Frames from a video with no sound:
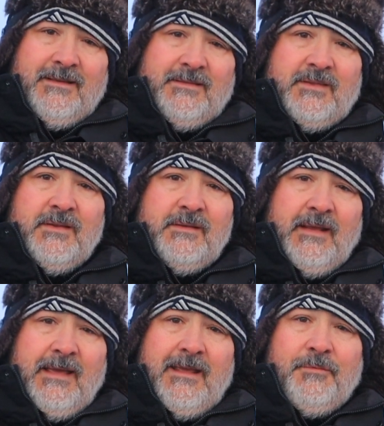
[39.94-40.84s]

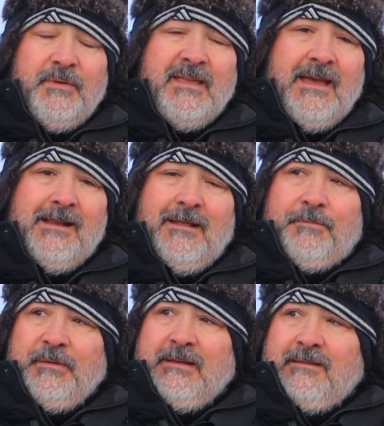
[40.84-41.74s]
today we got
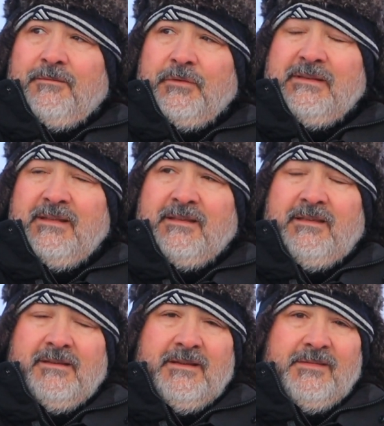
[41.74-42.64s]
up at
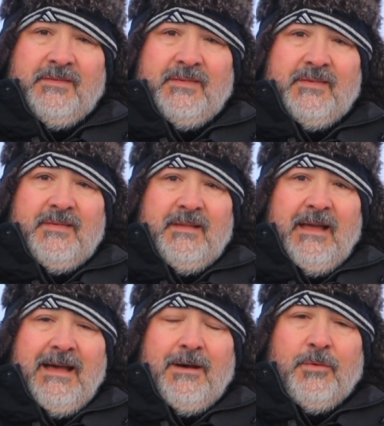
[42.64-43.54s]
ridiculous
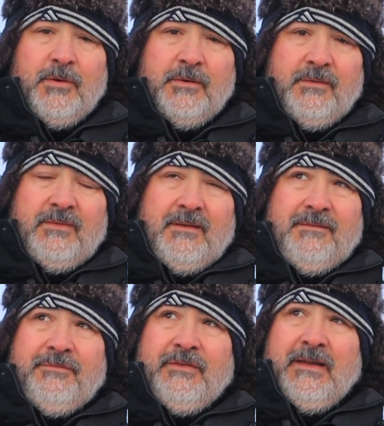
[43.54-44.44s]
hours
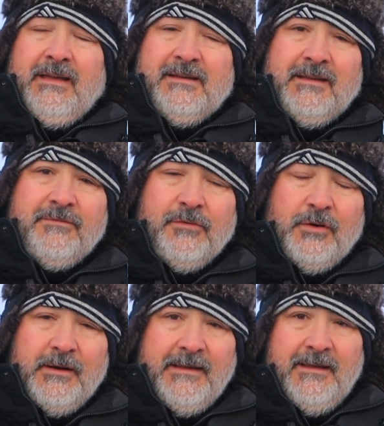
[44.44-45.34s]
of uh, like
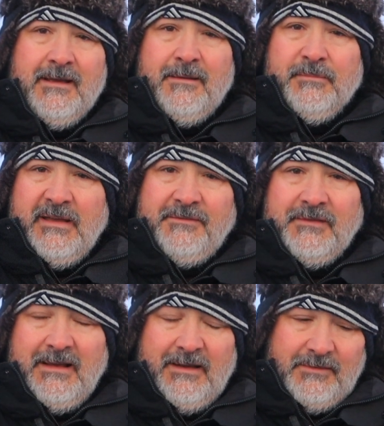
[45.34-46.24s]
4 a.m left
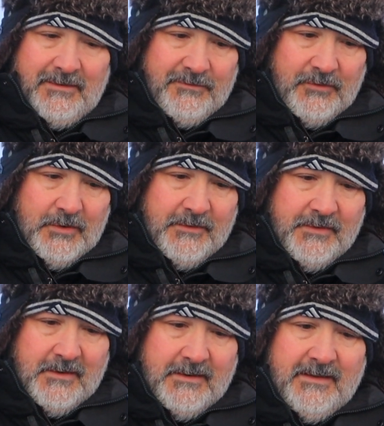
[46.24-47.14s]
the house at
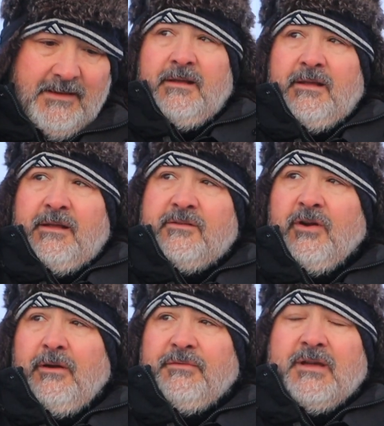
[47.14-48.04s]
4:30.
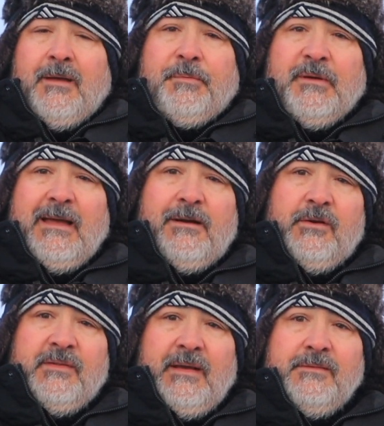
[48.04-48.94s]
drove a couple
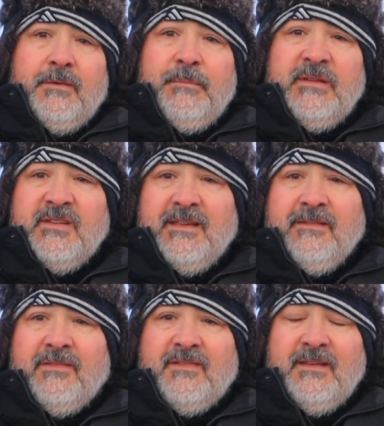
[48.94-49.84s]
hours out to
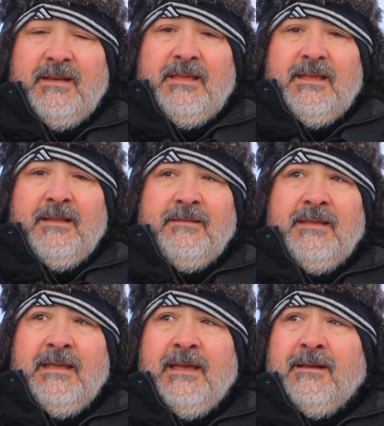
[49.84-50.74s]
Michigan City
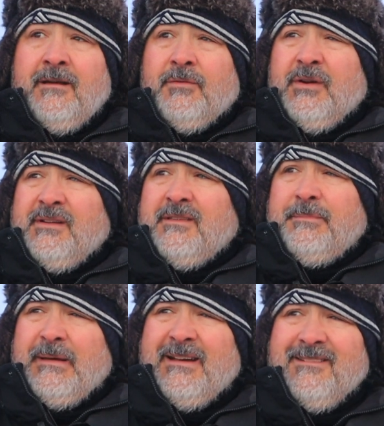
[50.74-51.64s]
Indiana where it's
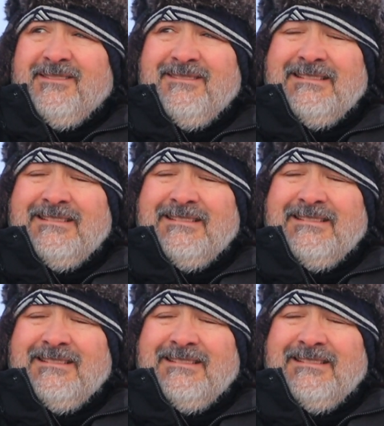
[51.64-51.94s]
about